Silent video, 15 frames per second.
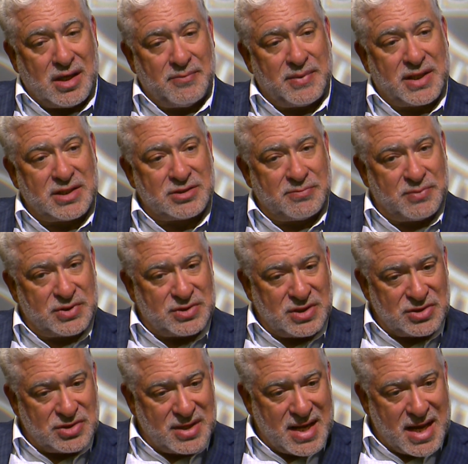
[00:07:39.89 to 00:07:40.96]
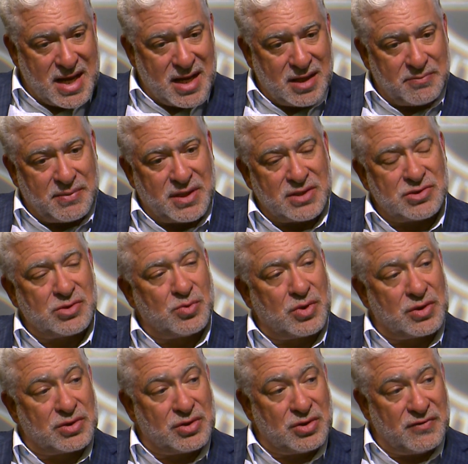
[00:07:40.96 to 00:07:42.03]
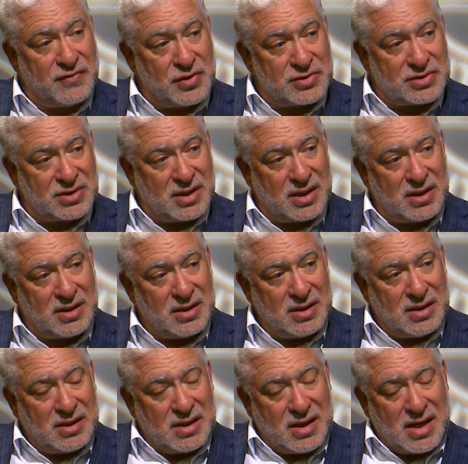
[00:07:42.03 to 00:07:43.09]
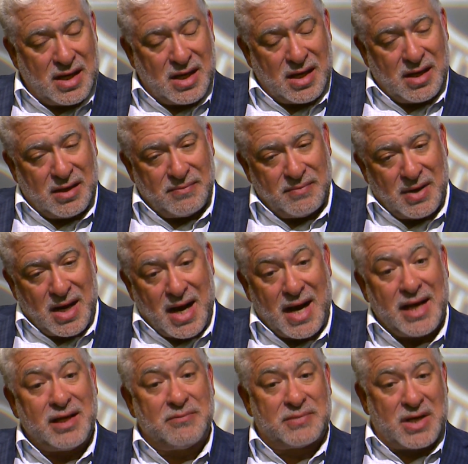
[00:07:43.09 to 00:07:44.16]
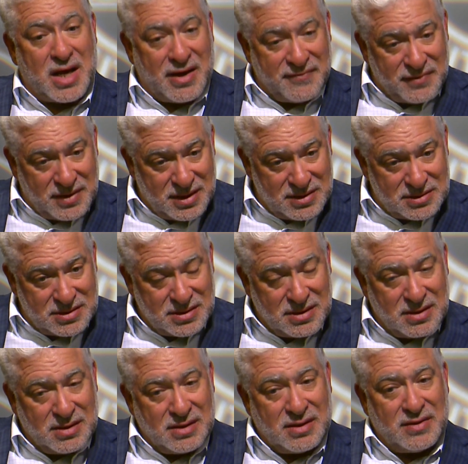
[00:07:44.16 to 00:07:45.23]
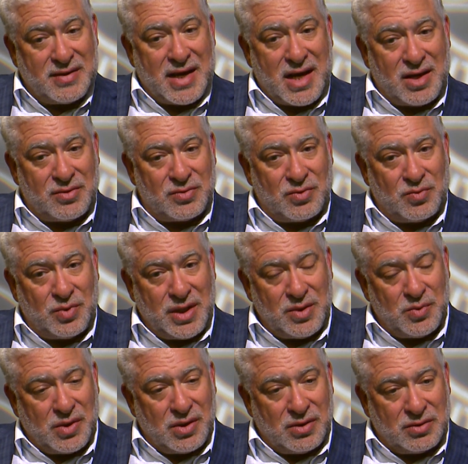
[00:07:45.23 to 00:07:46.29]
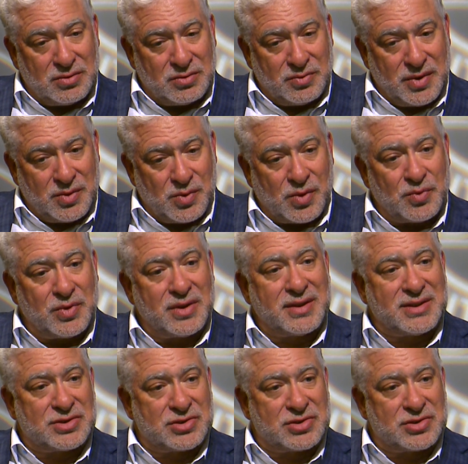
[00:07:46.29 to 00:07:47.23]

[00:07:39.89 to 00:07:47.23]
because of precision ag, because of the work of the university, I am confident that we will really